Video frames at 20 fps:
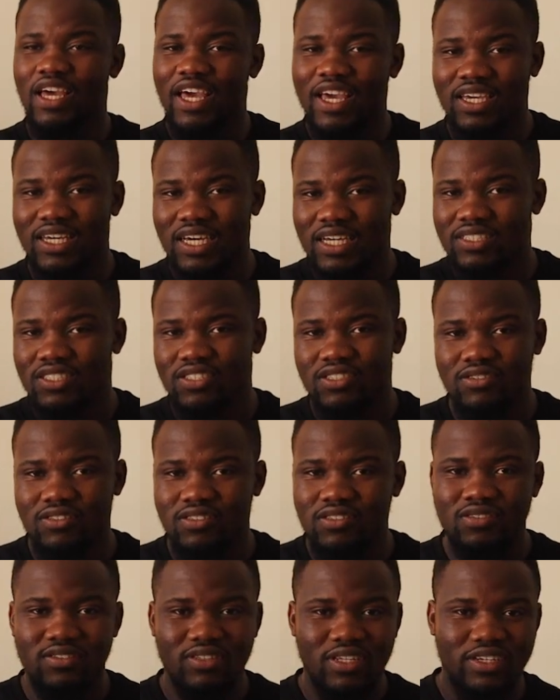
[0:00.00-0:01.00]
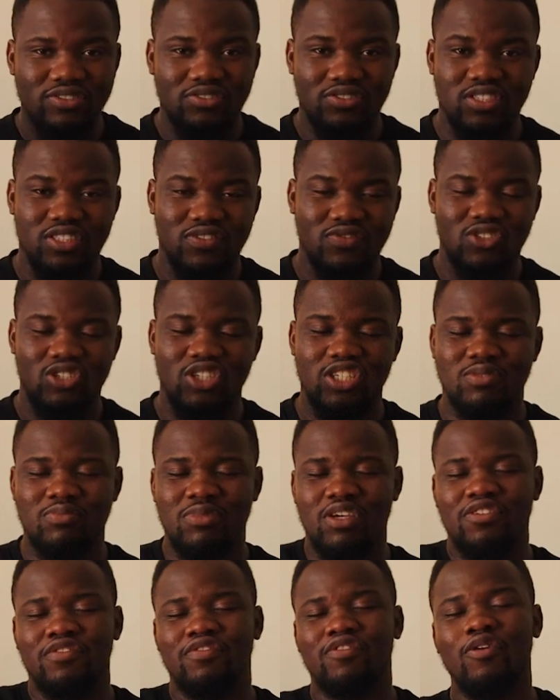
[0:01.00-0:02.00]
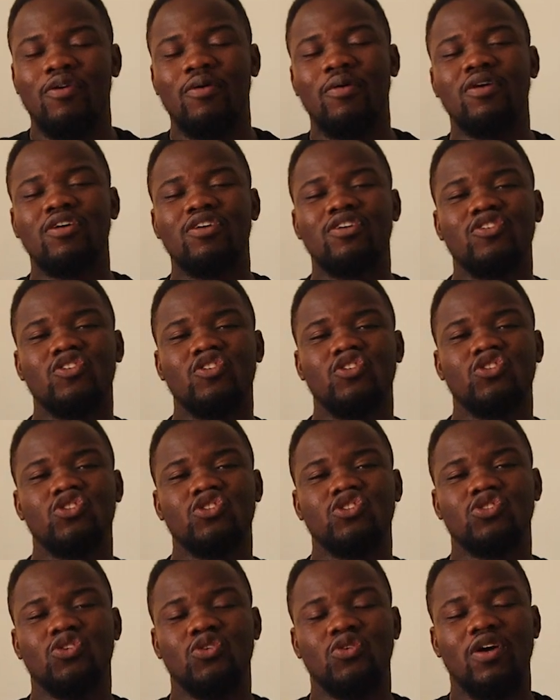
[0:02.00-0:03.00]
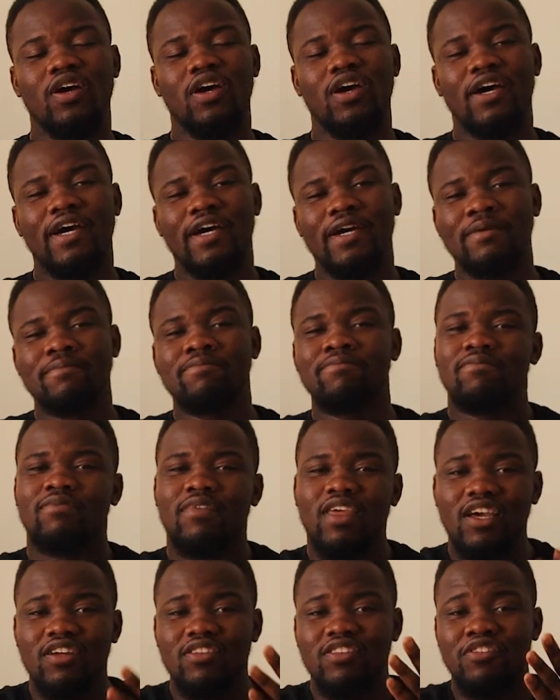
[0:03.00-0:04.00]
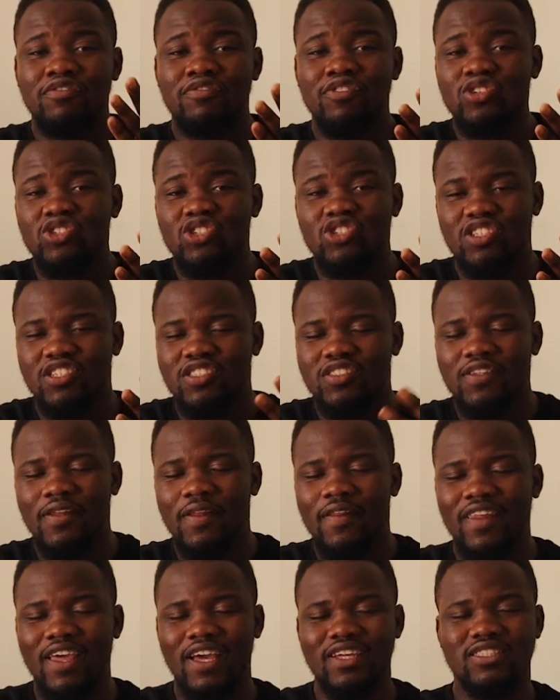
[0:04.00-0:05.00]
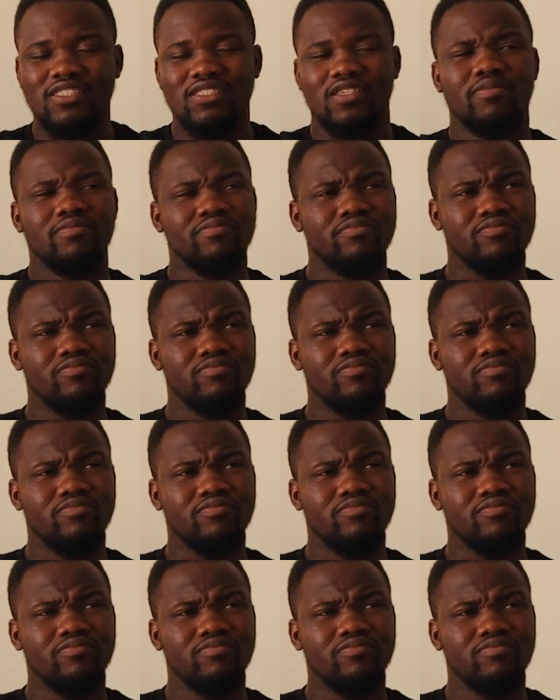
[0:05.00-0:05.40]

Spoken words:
I got you. That's what this video is meant for. So yeah, the first thing that